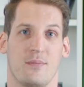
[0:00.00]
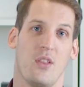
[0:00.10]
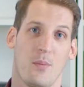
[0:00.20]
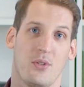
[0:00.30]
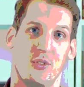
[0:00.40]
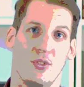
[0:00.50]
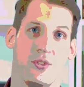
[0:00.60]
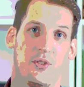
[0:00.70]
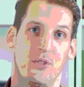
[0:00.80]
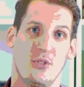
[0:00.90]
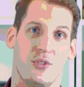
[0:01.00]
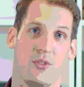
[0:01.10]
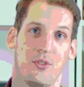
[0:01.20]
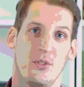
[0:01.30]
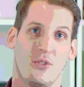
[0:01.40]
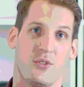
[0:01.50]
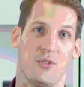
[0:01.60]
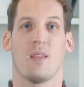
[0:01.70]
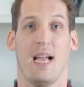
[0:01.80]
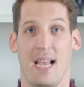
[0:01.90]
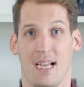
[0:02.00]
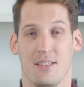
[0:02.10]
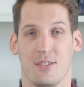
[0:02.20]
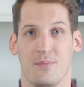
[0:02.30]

Number 2. And.